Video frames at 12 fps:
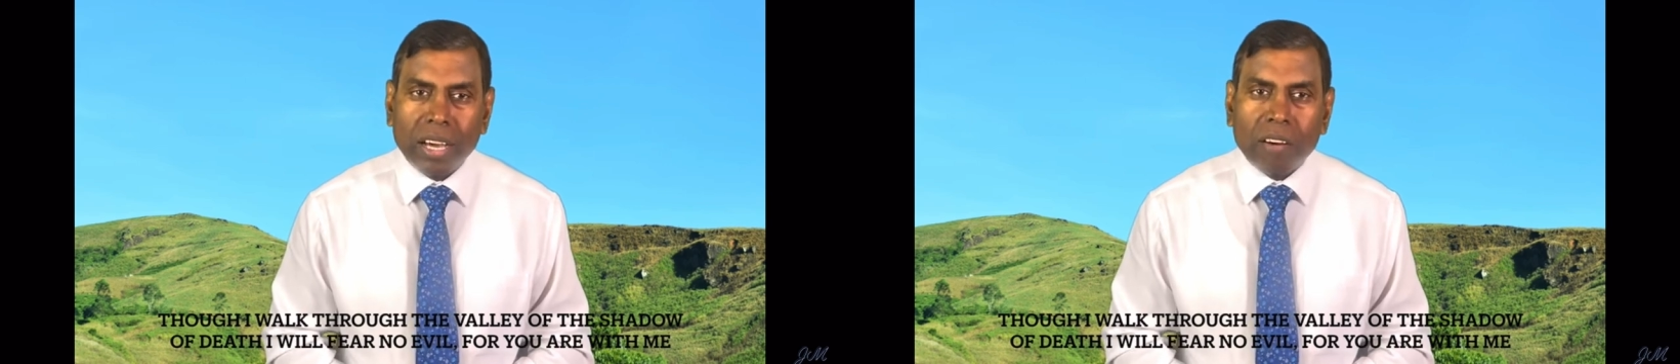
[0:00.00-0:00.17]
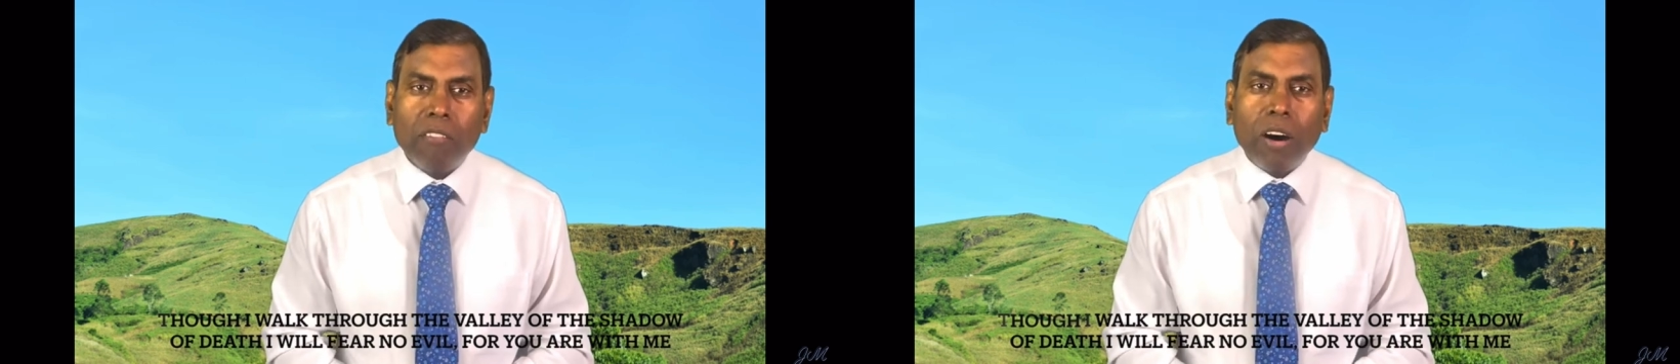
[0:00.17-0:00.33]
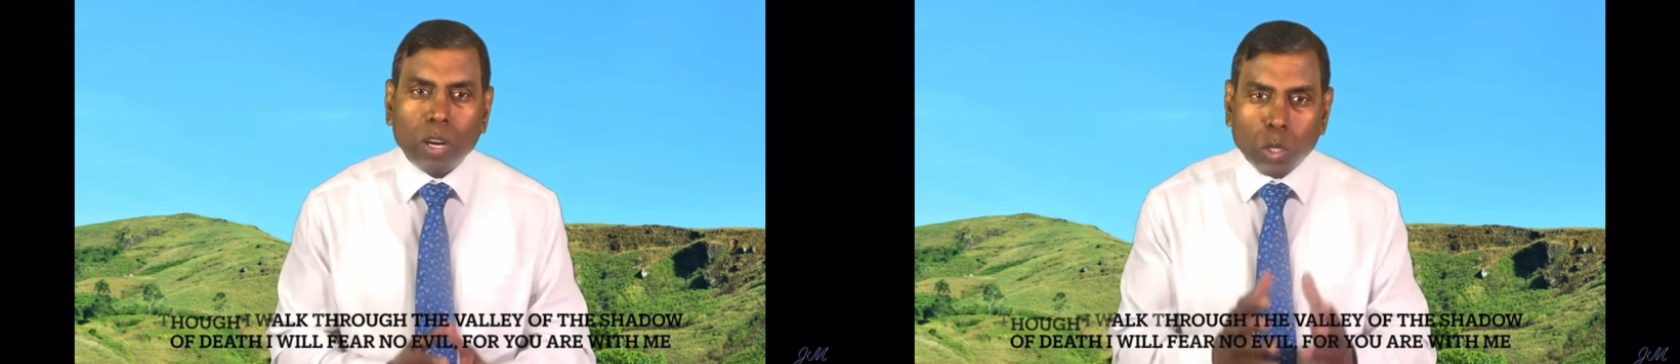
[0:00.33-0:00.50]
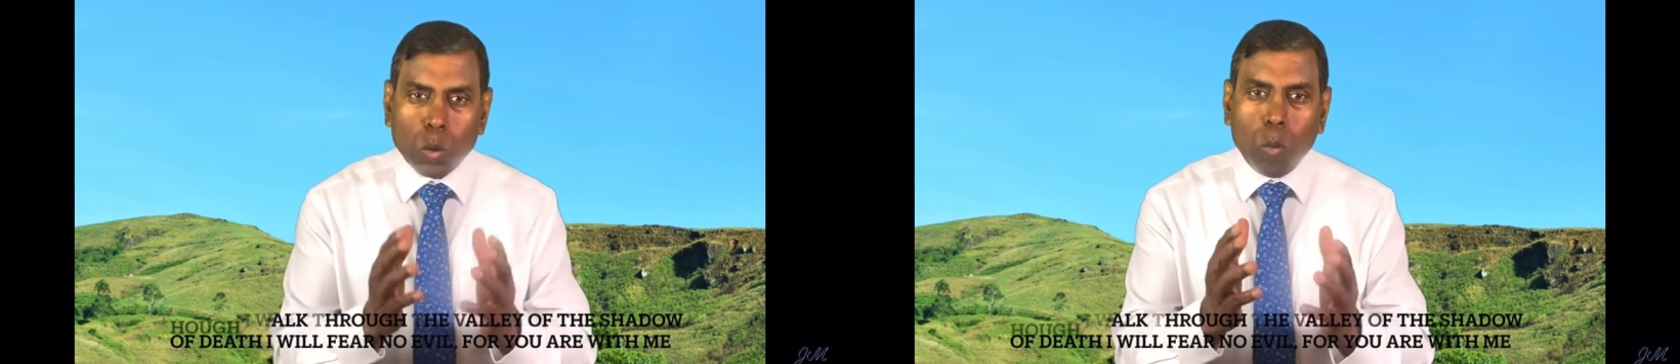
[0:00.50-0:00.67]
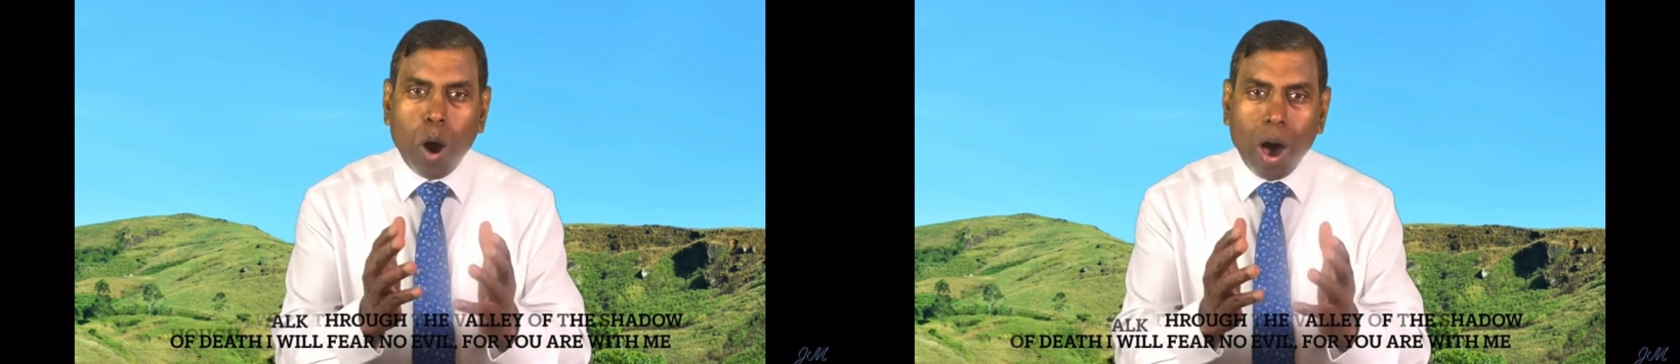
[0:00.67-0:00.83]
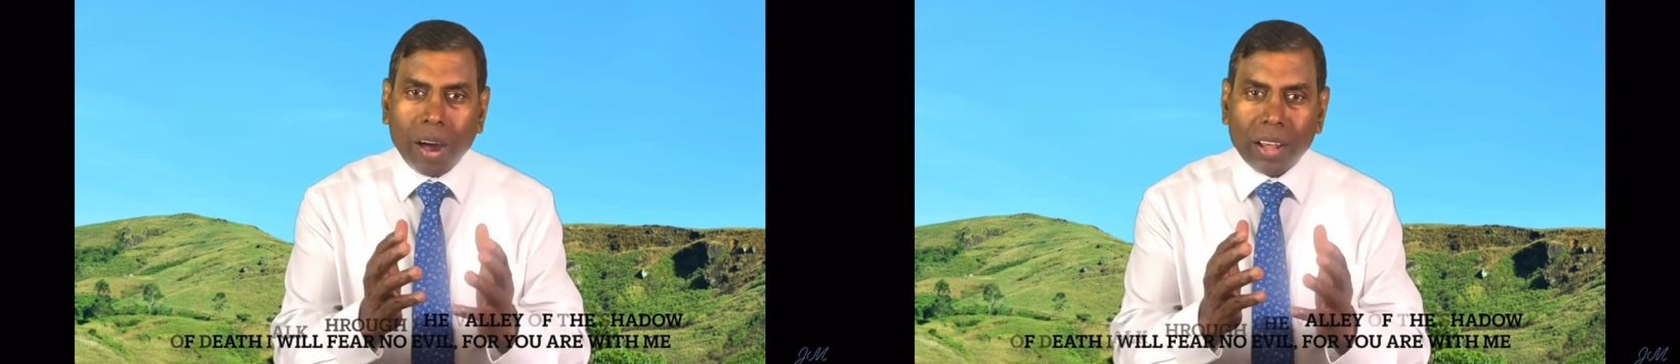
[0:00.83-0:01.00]
for you
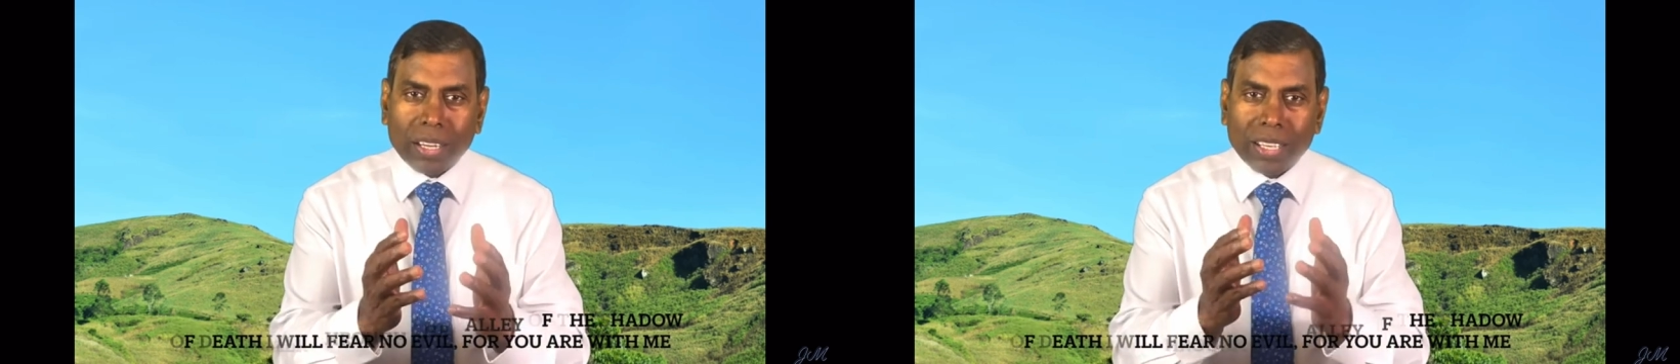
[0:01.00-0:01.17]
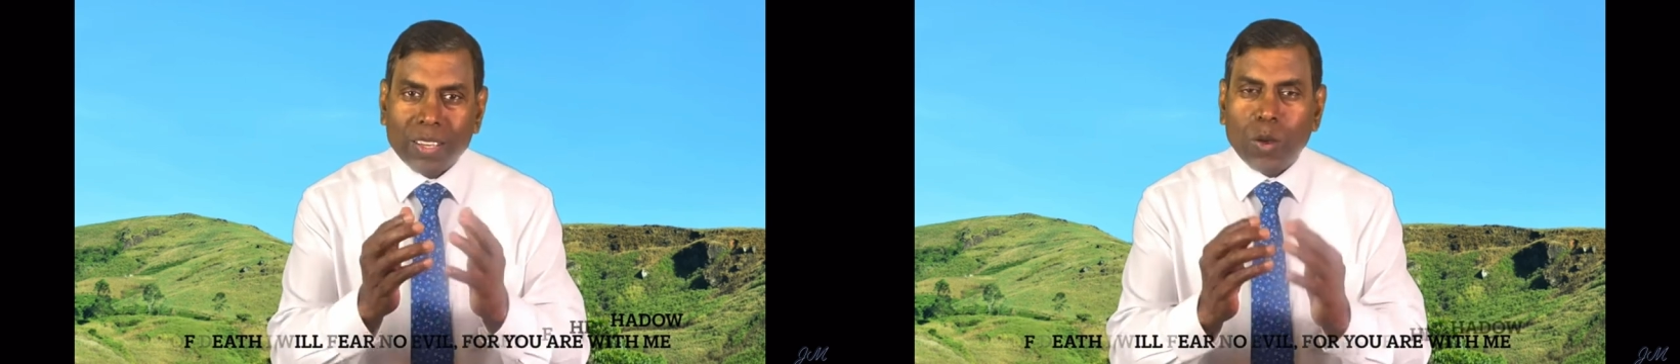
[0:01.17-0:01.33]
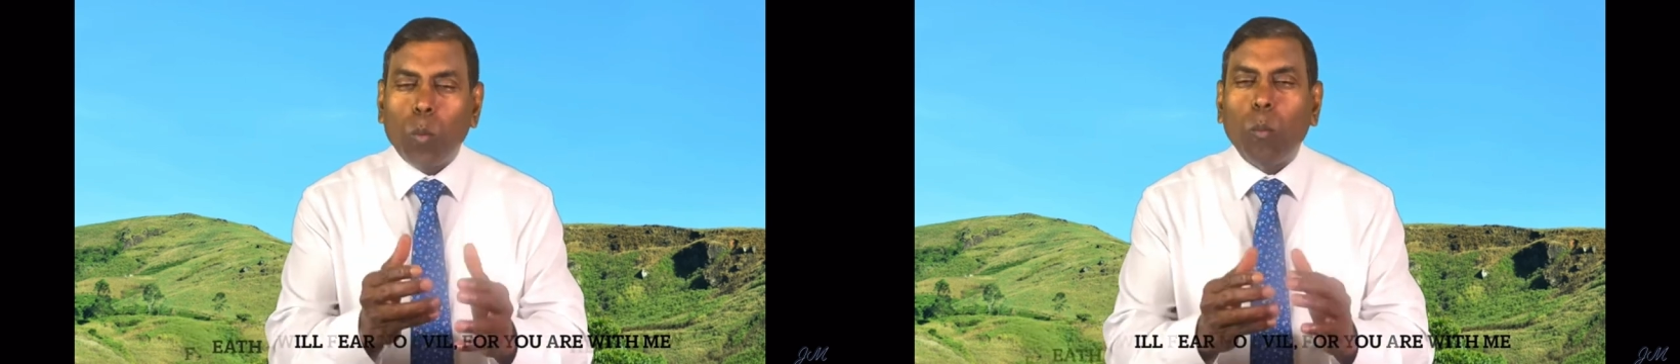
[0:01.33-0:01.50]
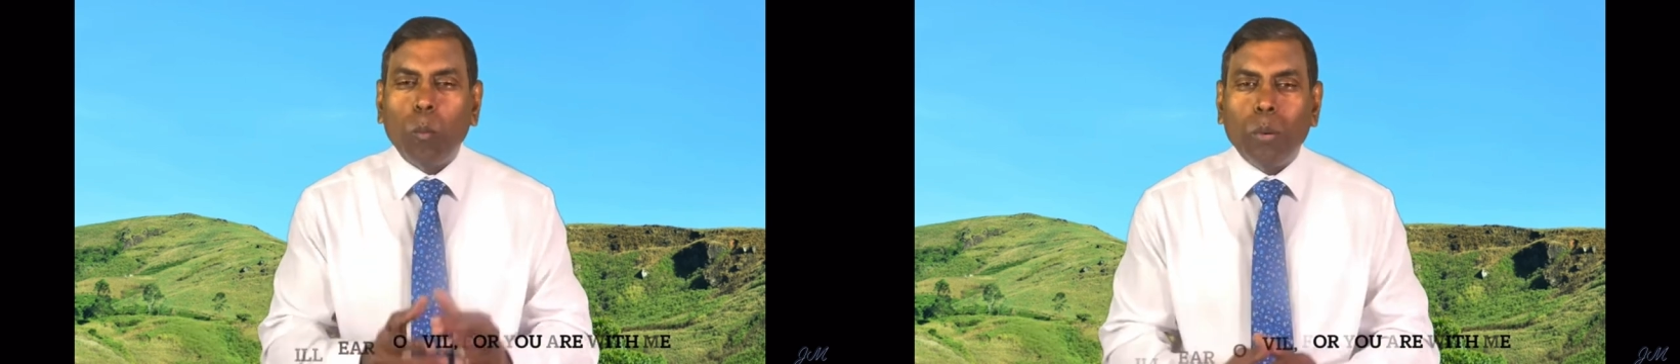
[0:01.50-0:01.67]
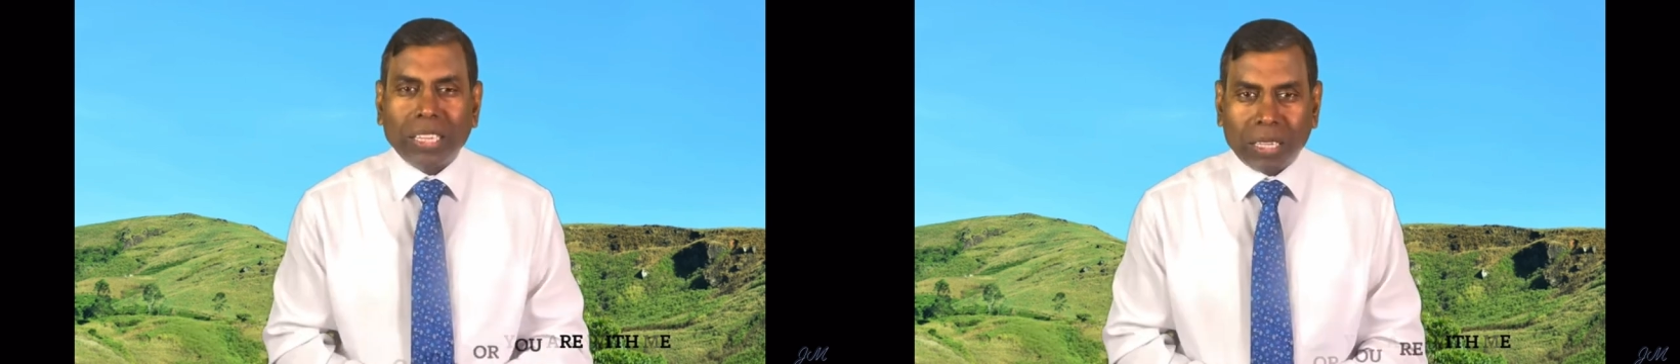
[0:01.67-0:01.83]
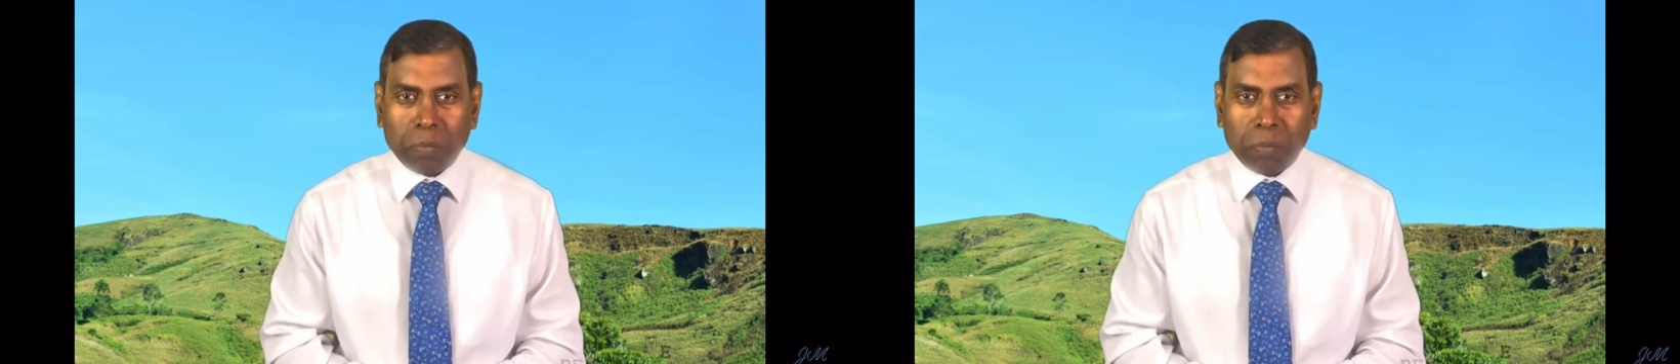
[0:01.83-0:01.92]
are with